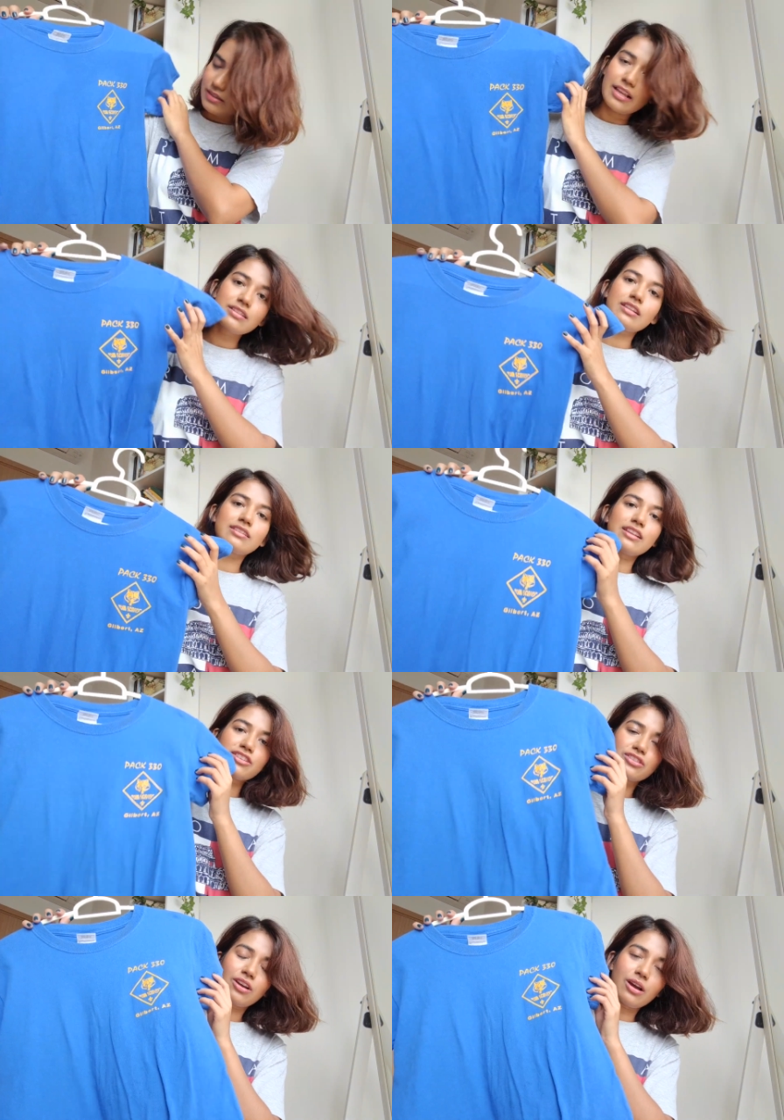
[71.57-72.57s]
Next is
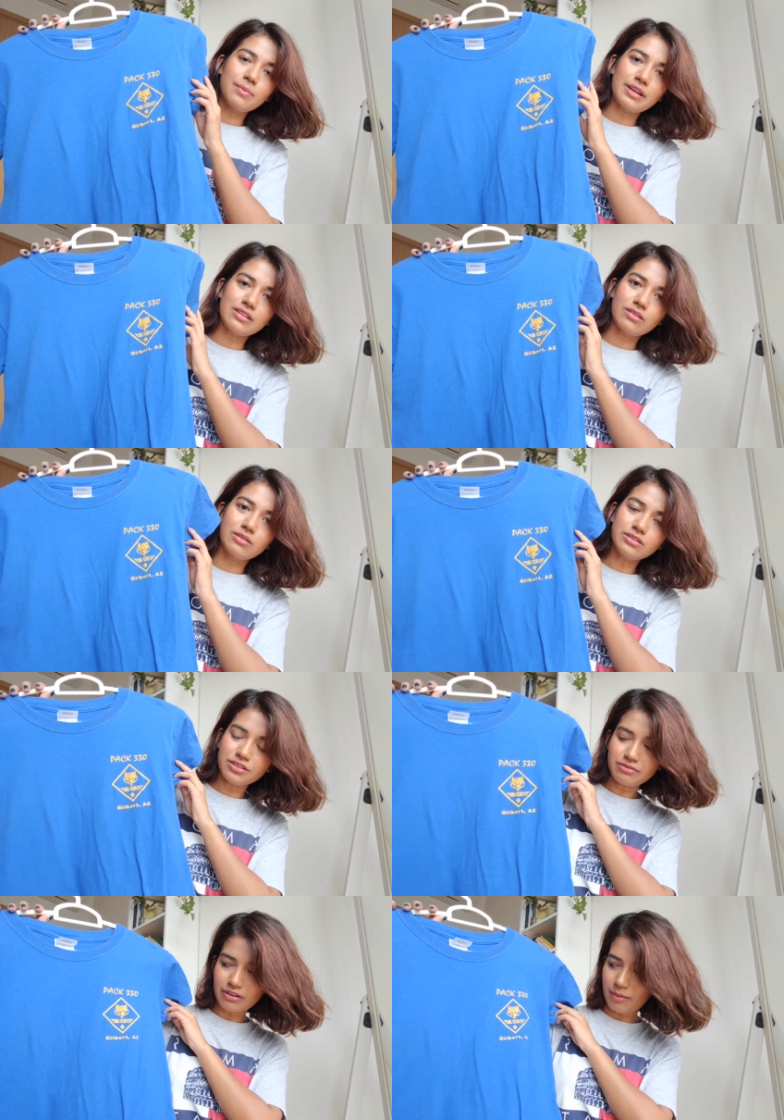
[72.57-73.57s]
this top. It's
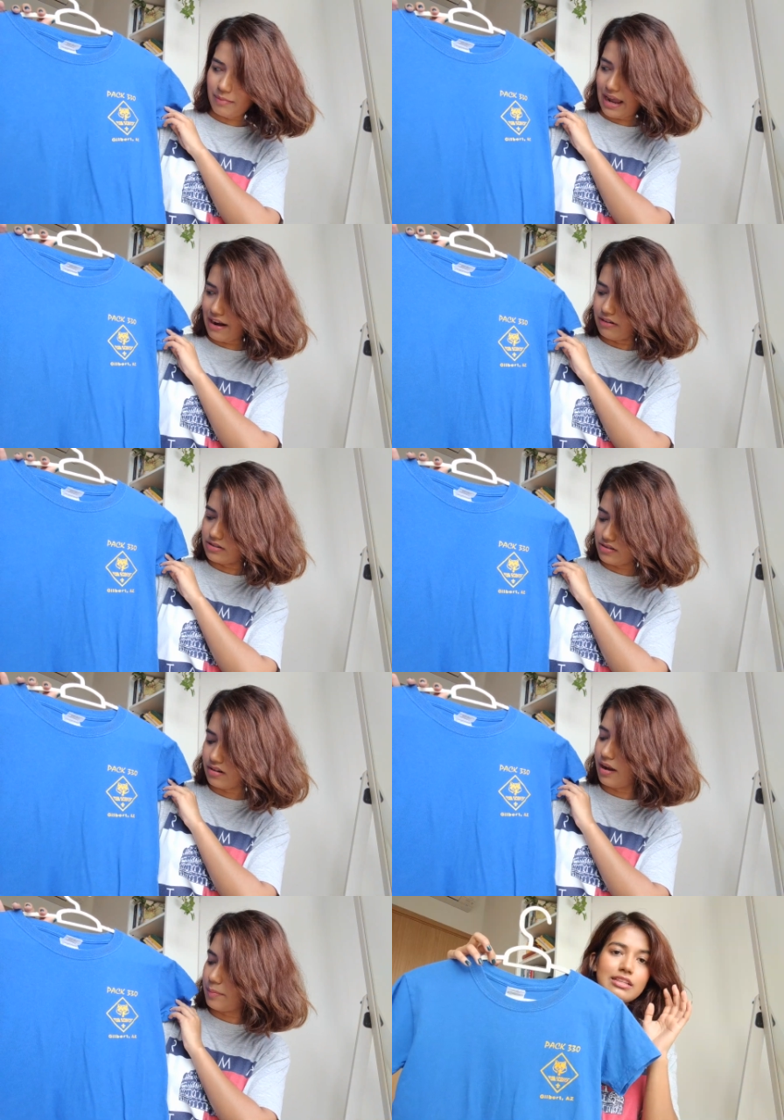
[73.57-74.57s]
also from
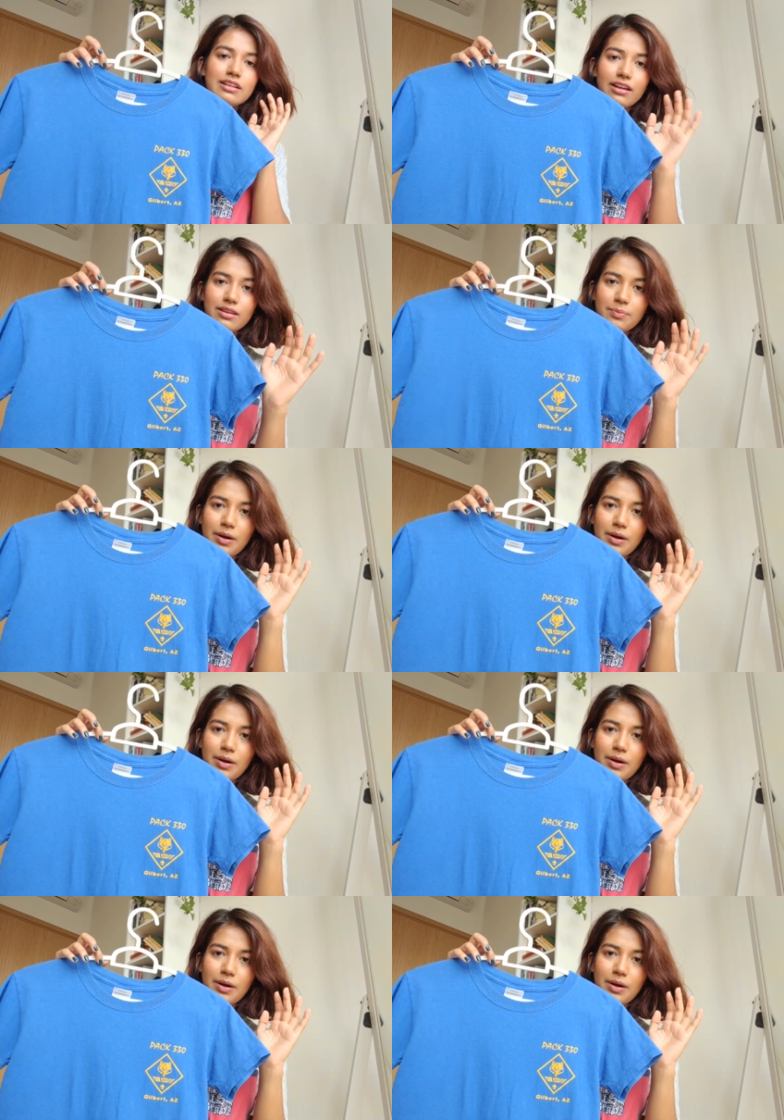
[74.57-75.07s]
Arizona. It's another